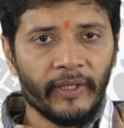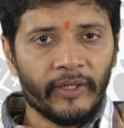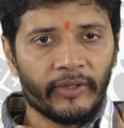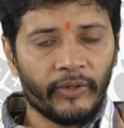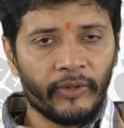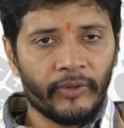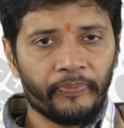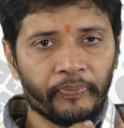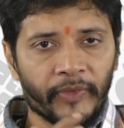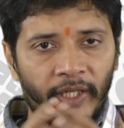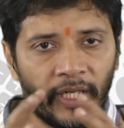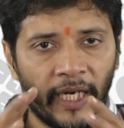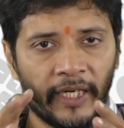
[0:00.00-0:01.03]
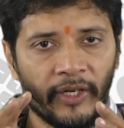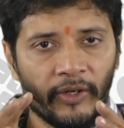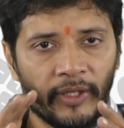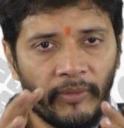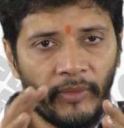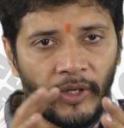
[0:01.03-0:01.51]
So right now
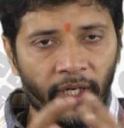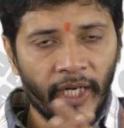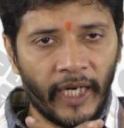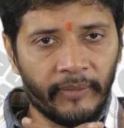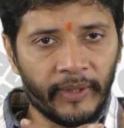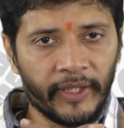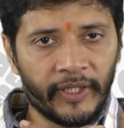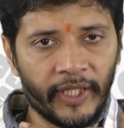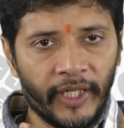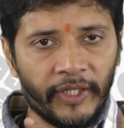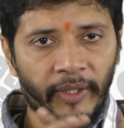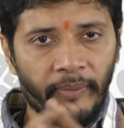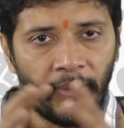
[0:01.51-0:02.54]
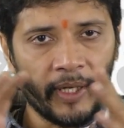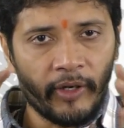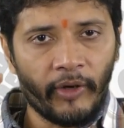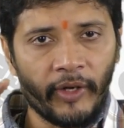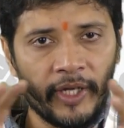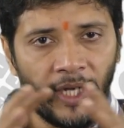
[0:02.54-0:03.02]
the model had been changed, the
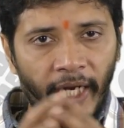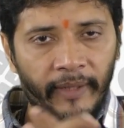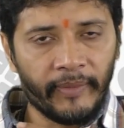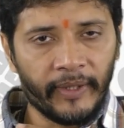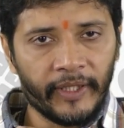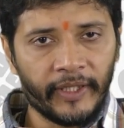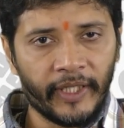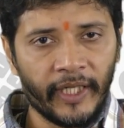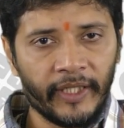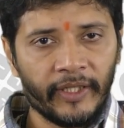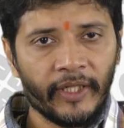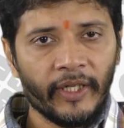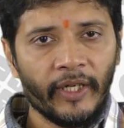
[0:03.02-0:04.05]
pedagogy had been changed.